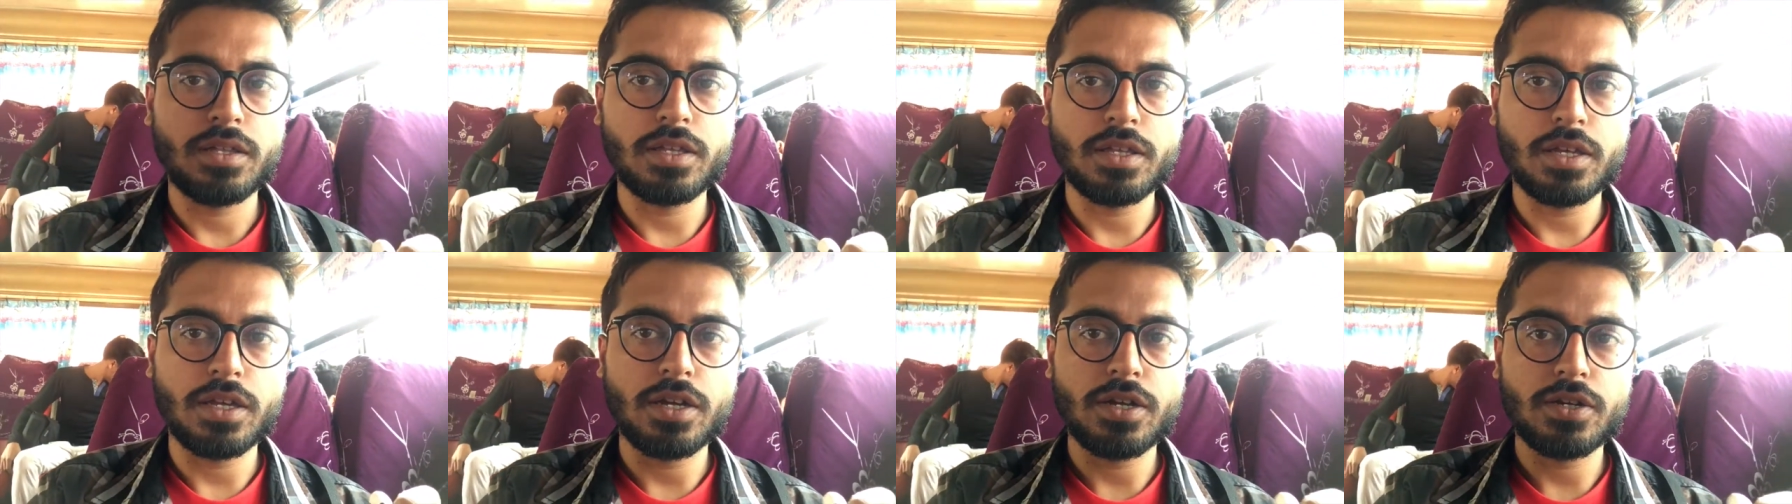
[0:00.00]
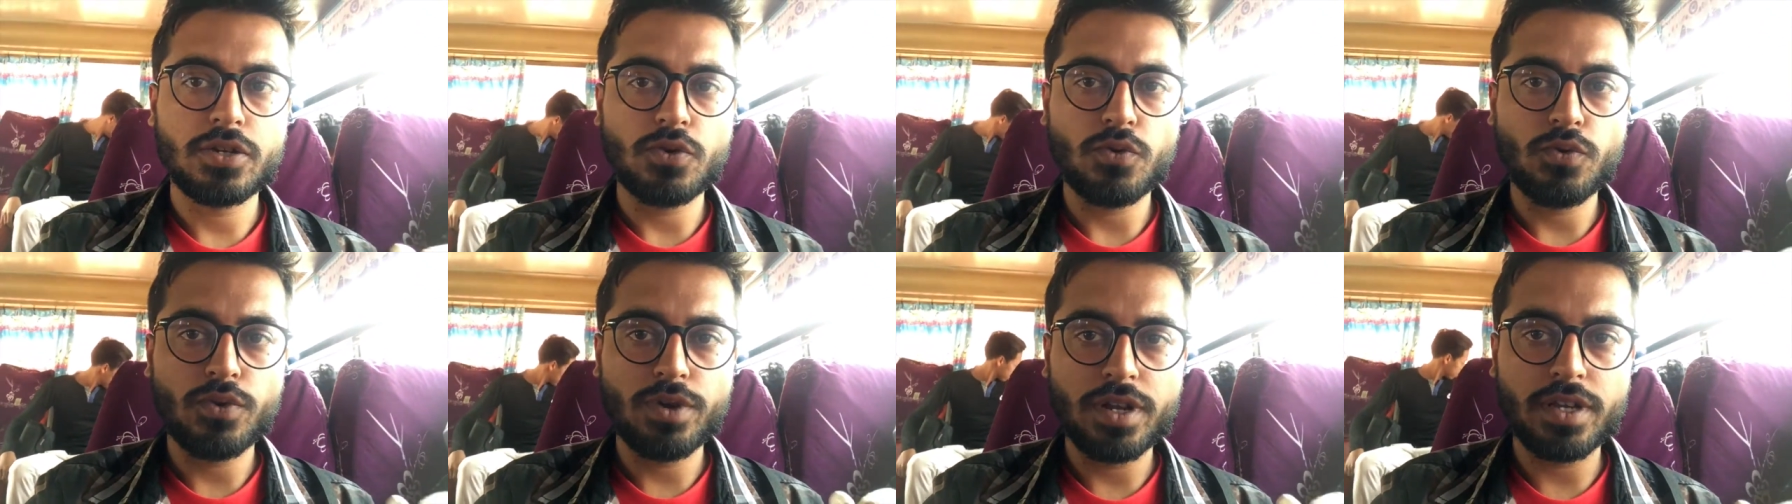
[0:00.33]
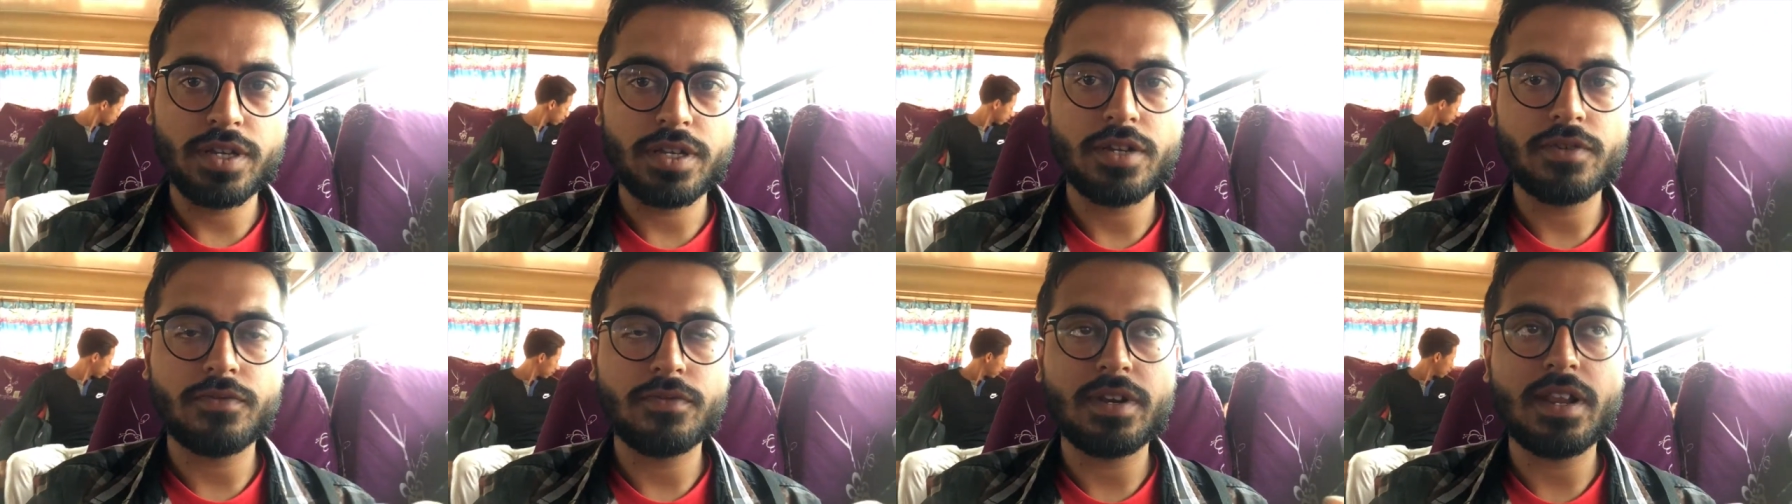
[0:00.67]
They told
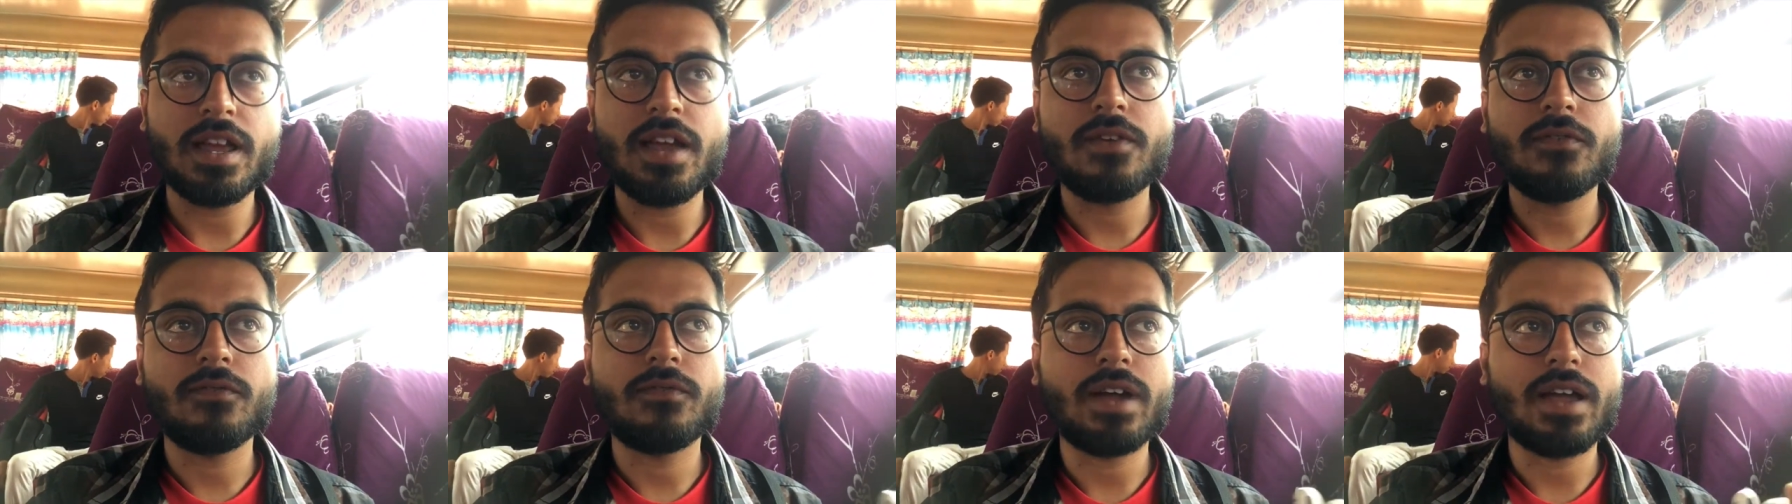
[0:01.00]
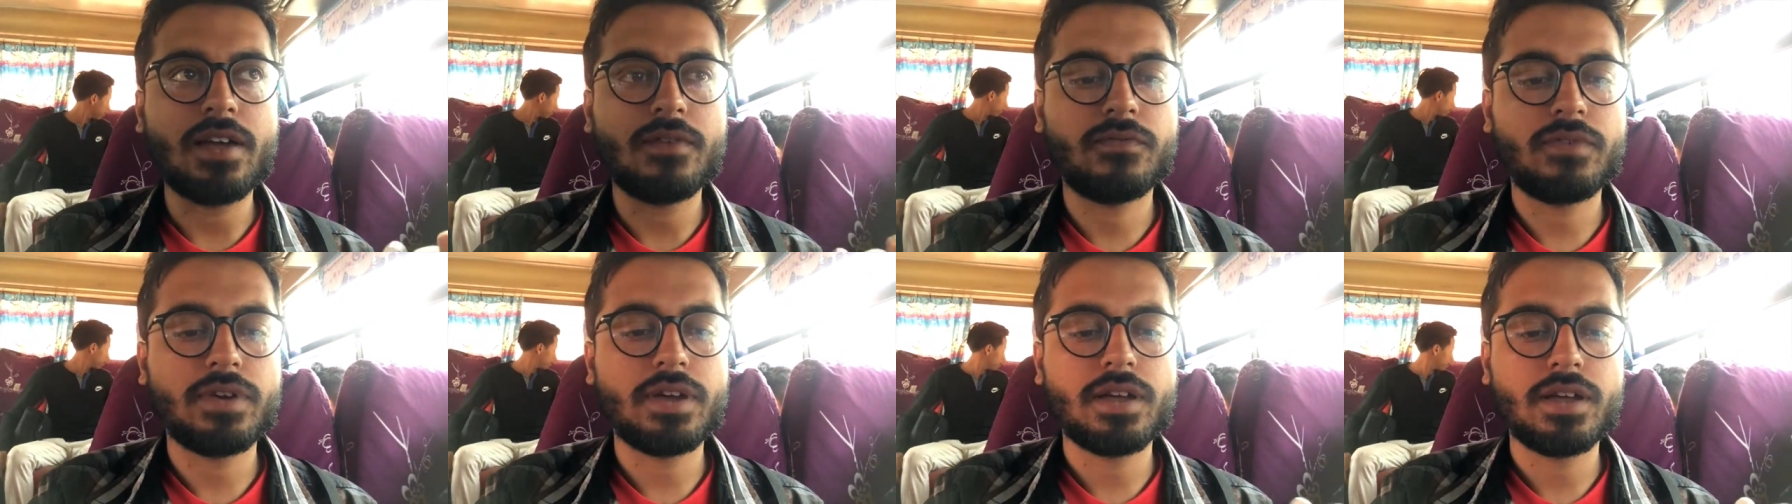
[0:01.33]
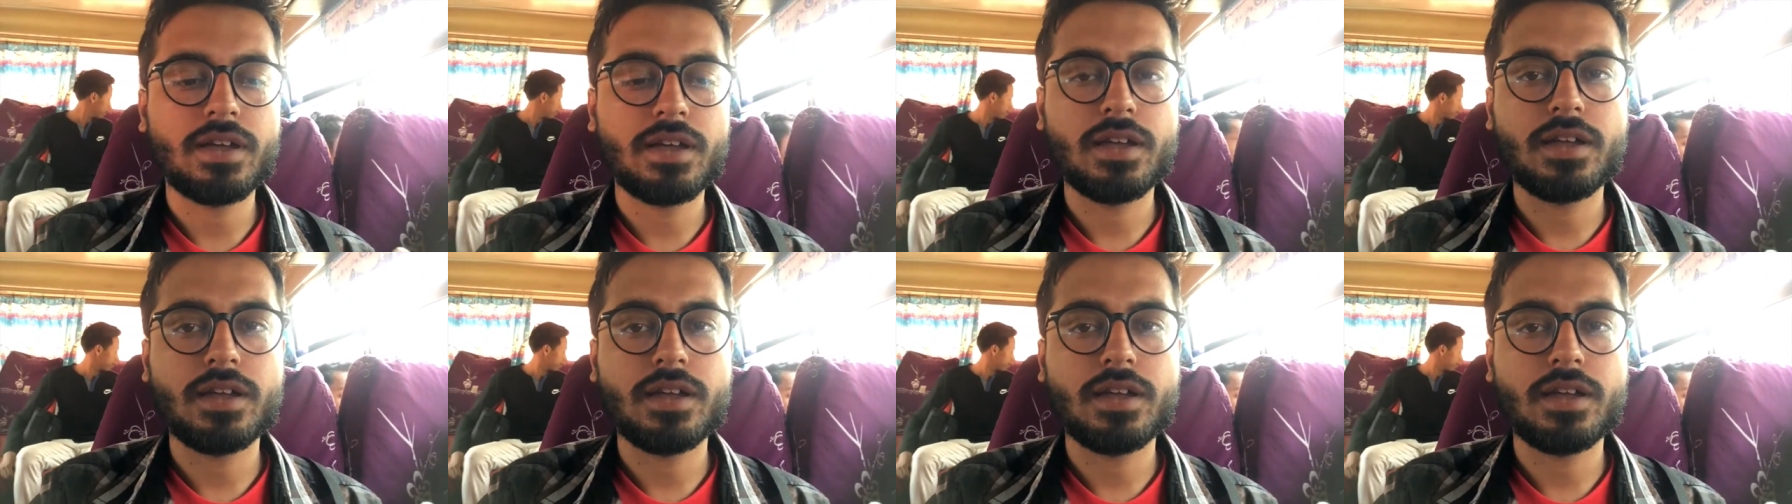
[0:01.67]
us it will have Wi-Fi